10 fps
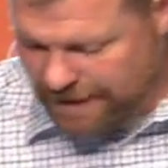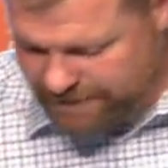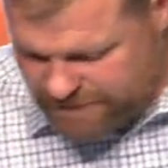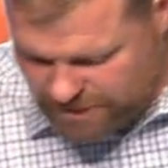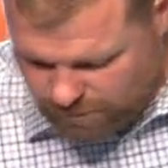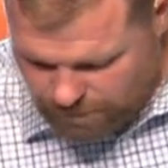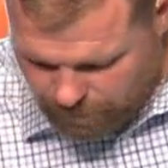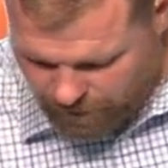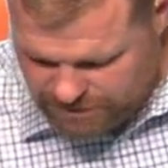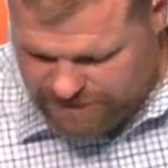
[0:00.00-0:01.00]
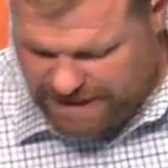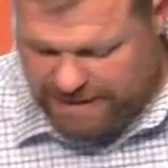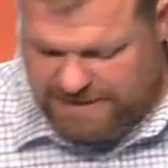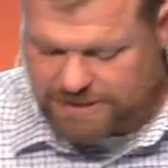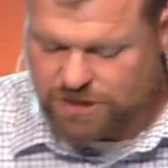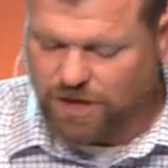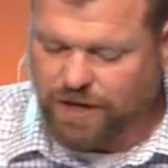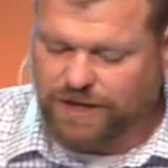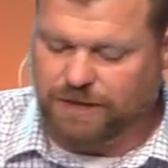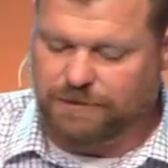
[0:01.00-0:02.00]
And this is what Paul said as he's
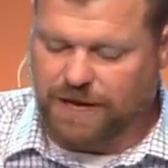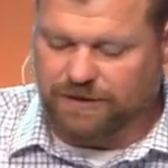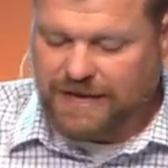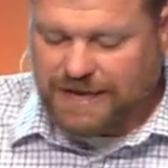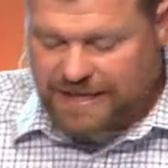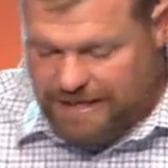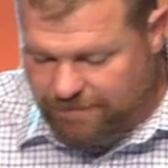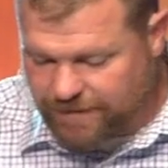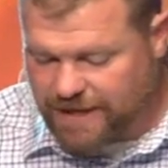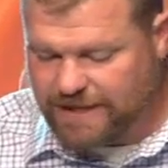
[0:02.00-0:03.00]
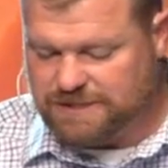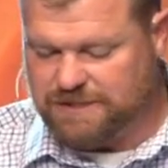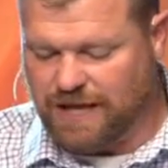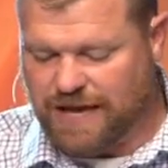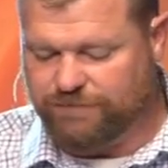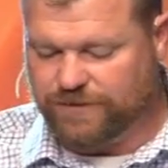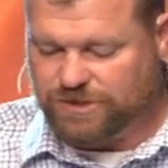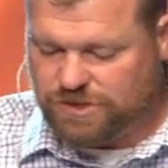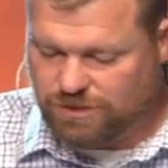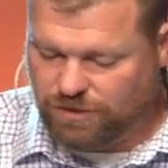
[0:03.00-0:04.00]
talking about giving his life and
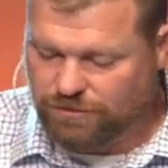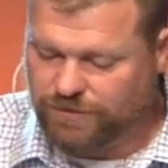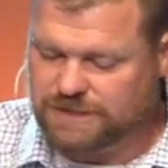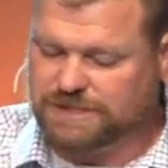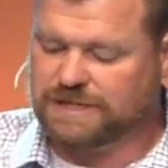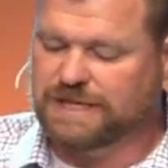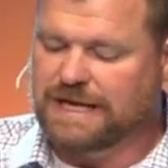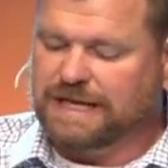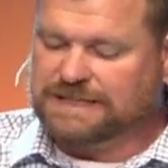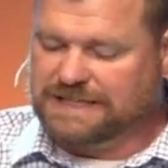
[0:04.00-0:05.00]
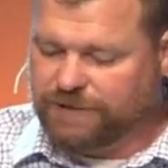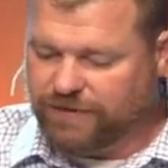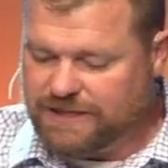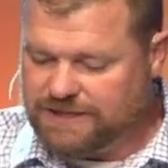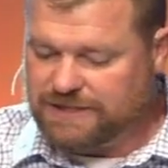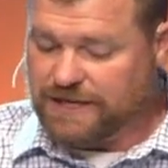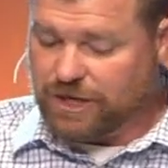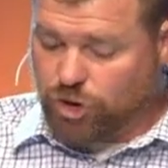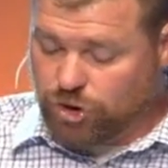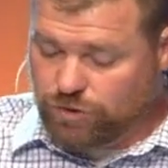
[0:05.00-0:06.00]
service and living to
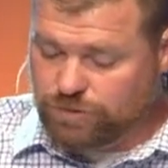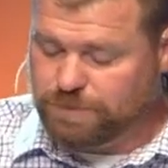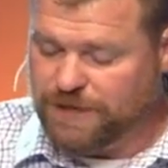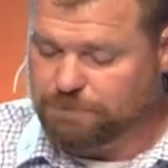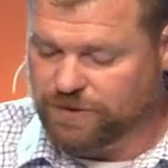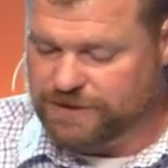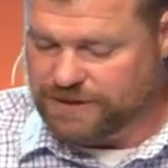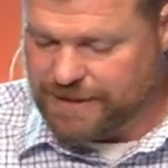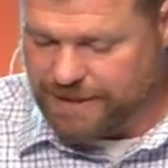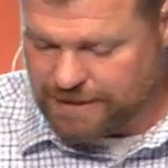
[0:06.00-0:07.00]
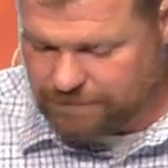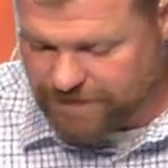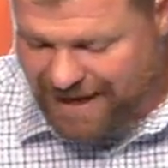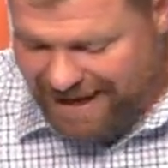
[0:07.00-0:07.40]
include people into the kingdom.